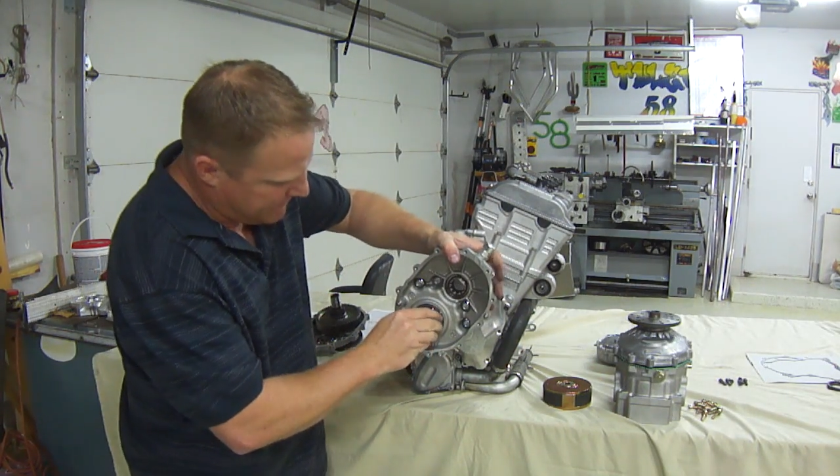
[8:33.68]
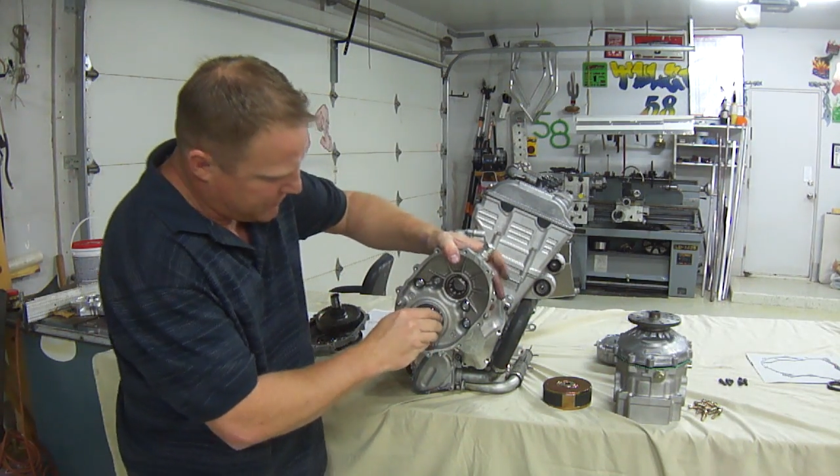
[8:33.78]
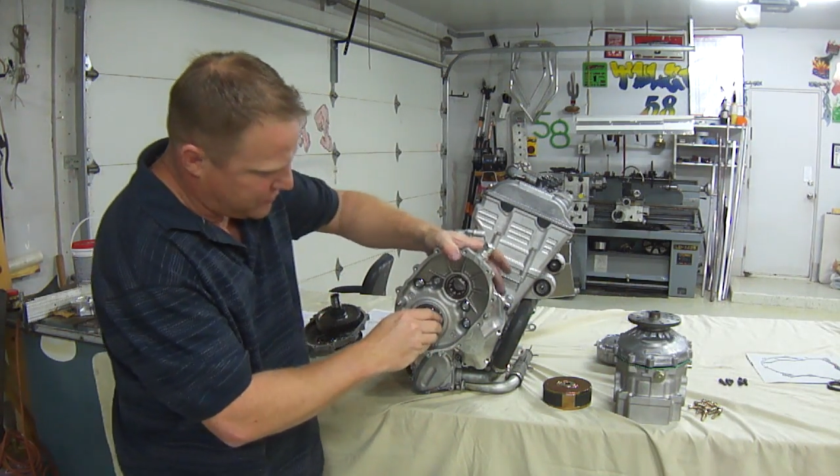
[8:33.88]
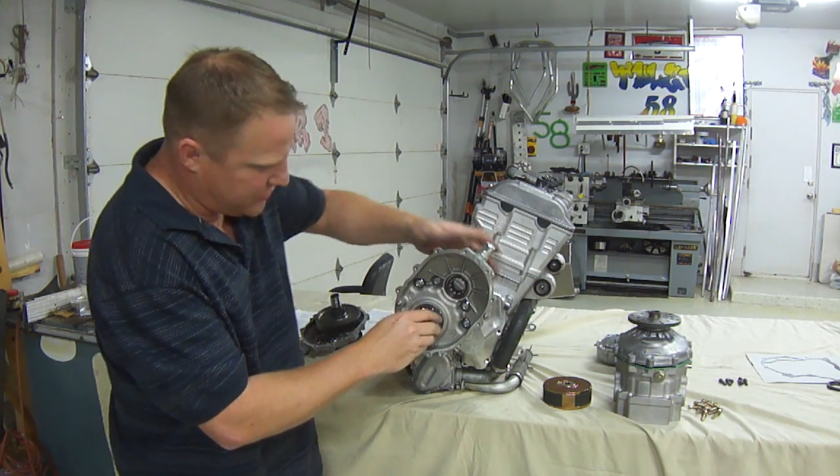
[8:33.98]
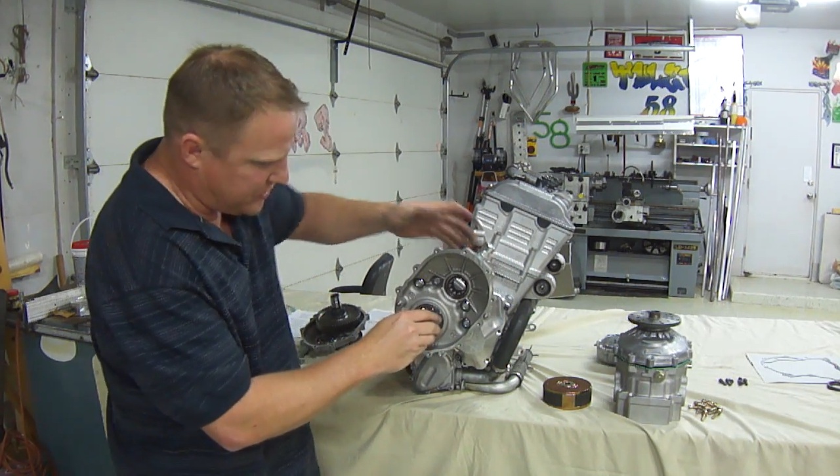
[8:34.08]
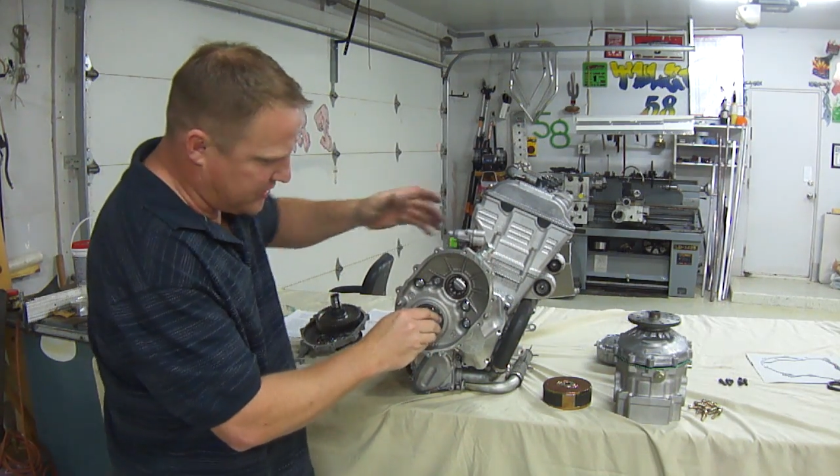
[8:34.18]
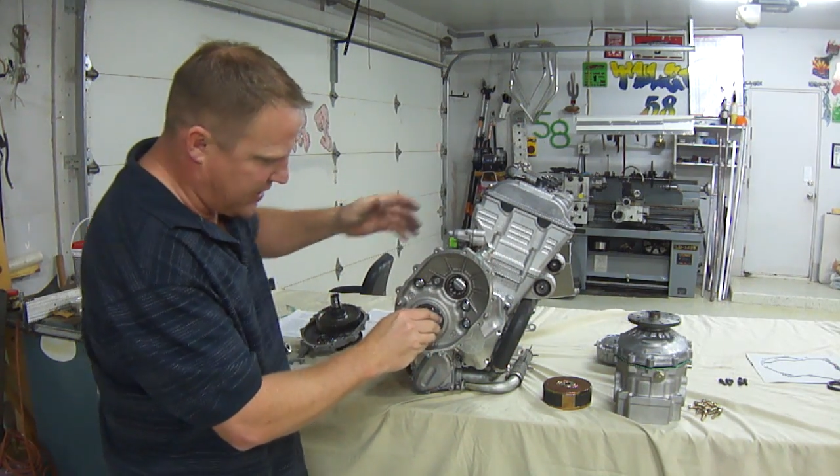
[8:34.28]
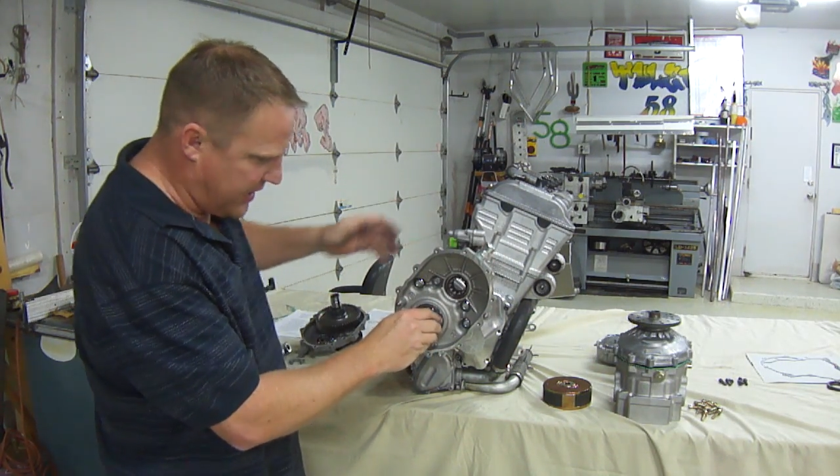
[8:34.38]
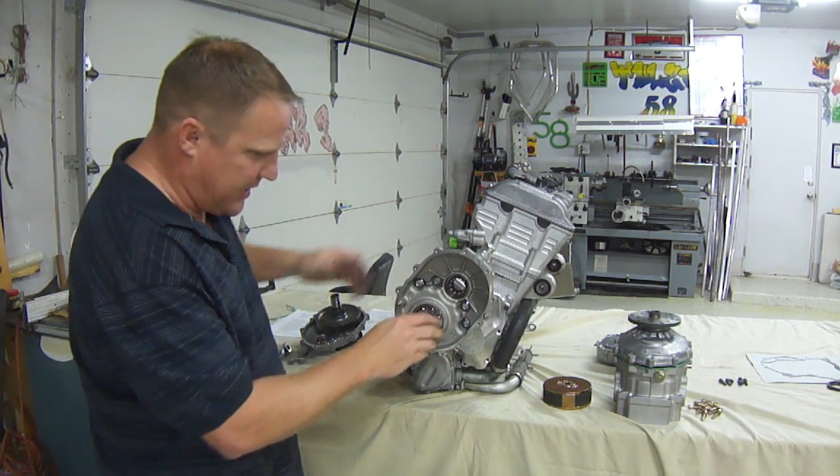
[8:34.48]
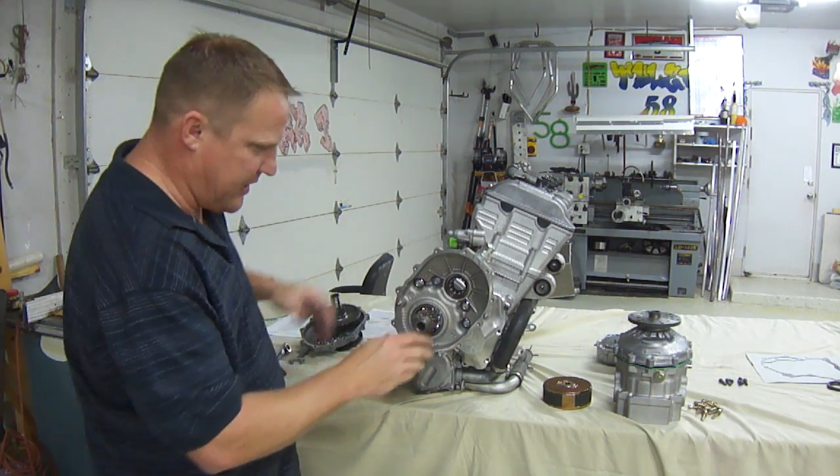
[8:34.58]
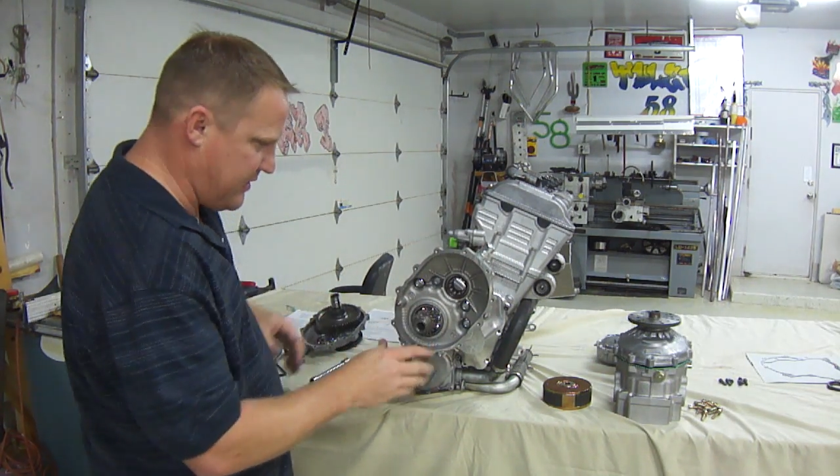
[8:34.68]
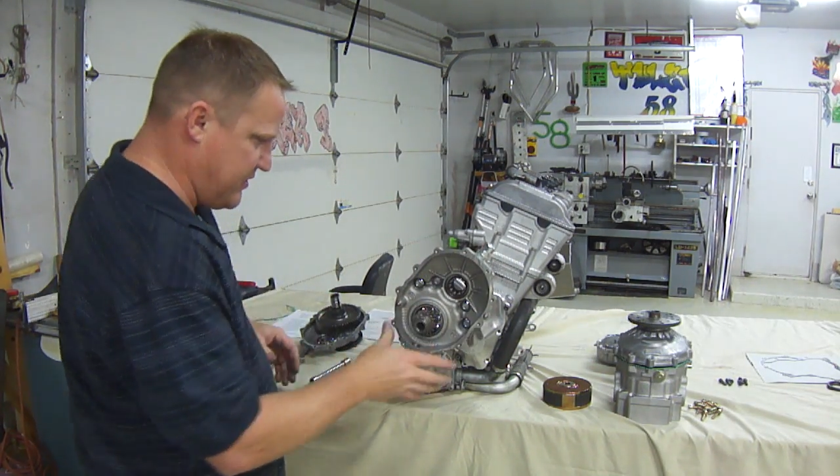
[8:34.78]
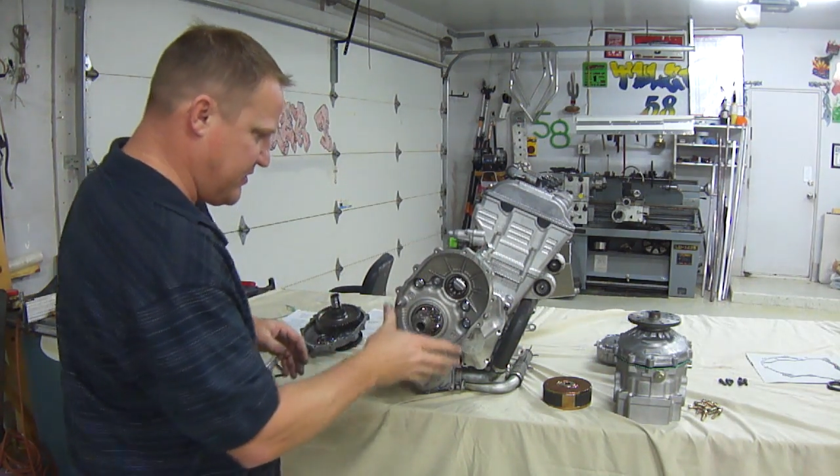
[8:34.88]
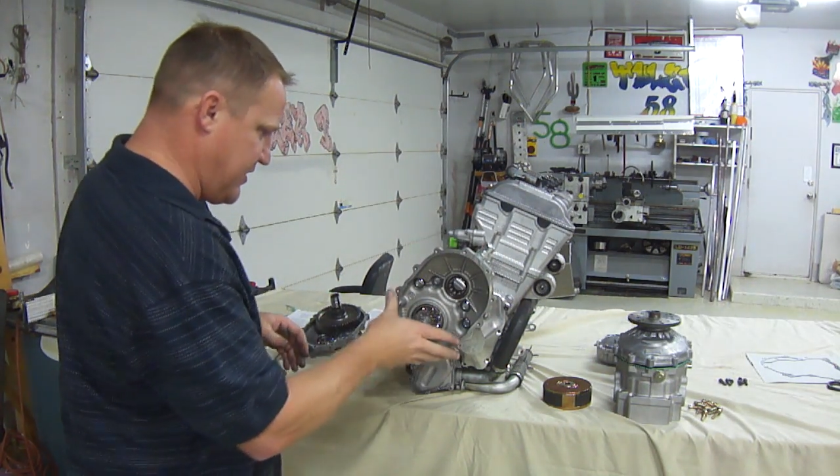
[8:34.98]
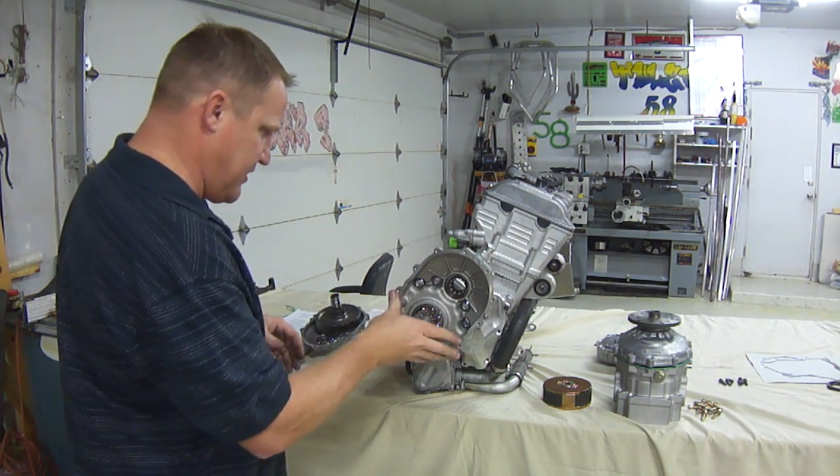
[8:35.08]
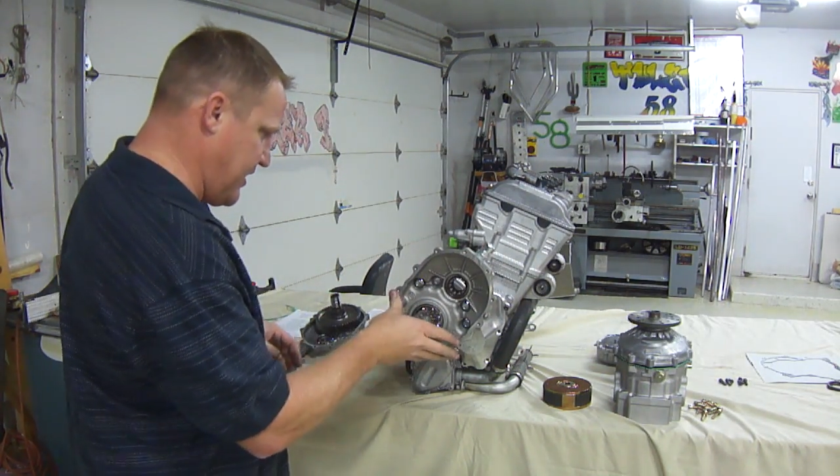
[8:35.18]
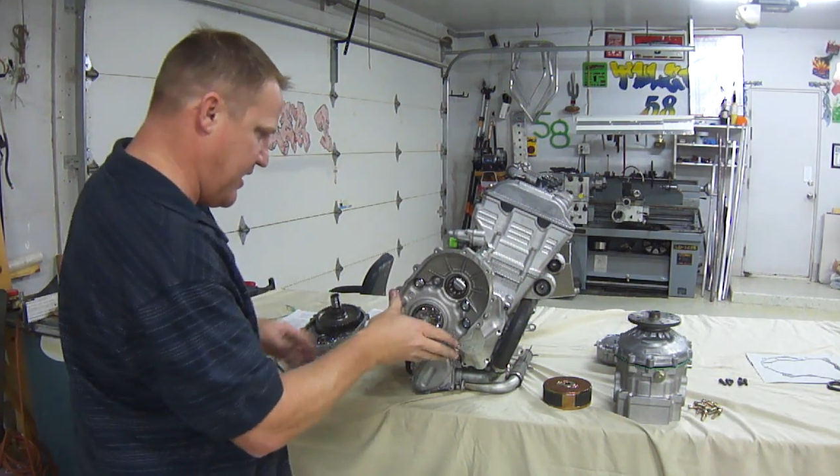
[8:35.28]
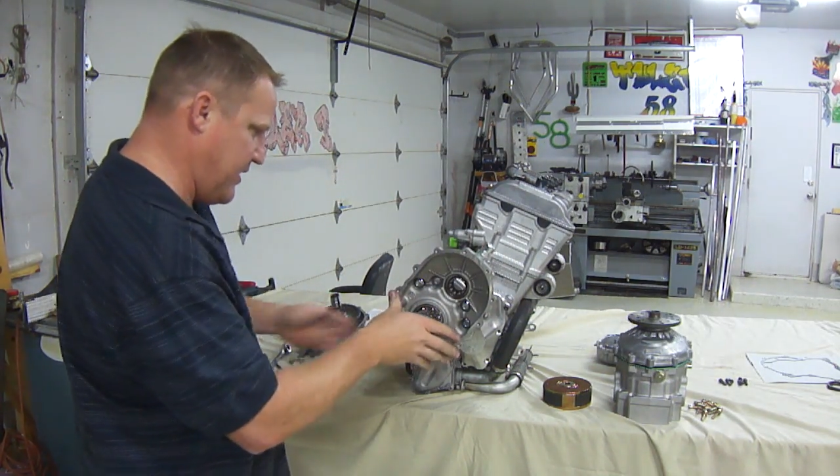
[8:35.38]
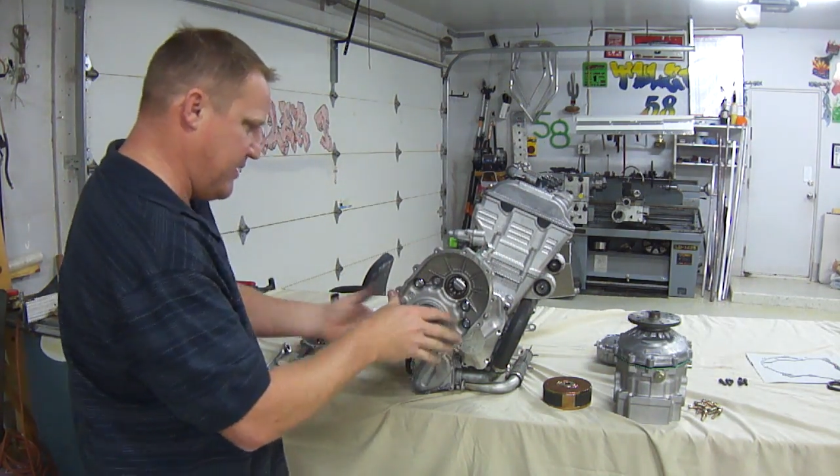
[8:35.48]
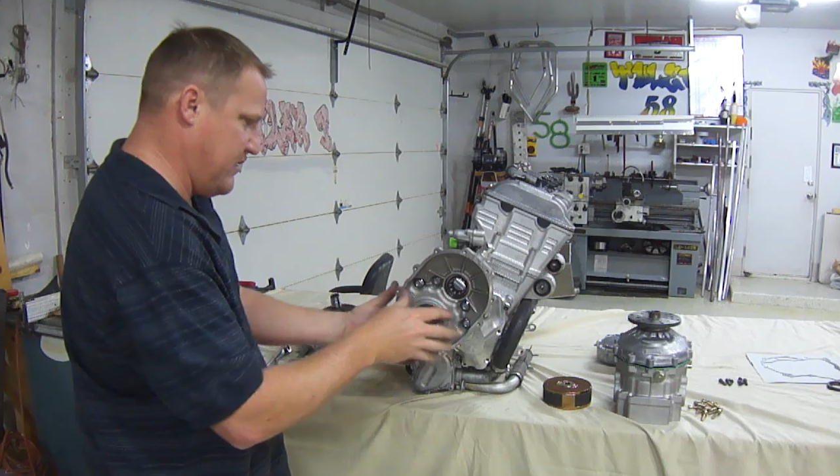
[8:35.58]
Should slide in just like
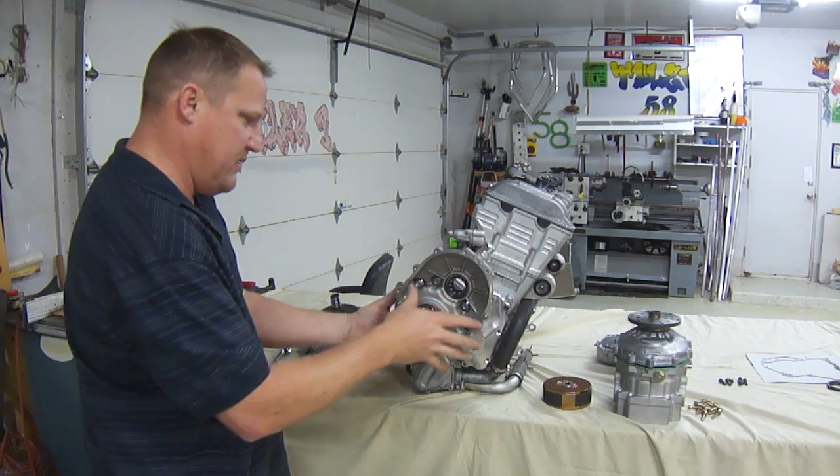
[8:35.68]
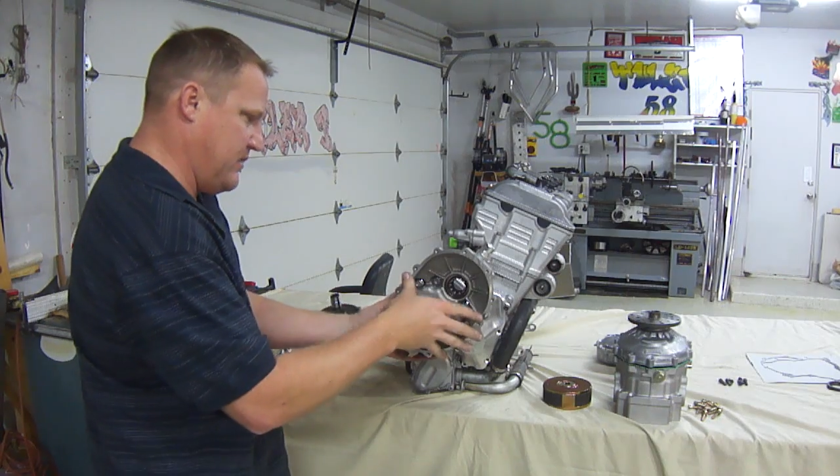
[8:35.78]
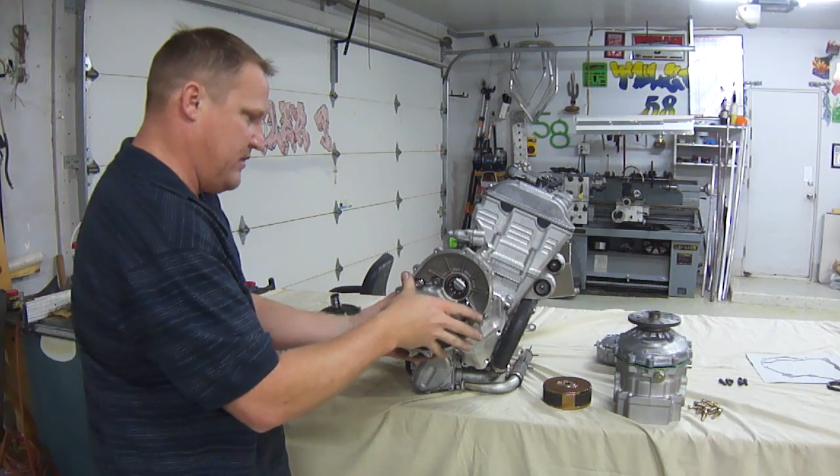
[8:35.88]
that.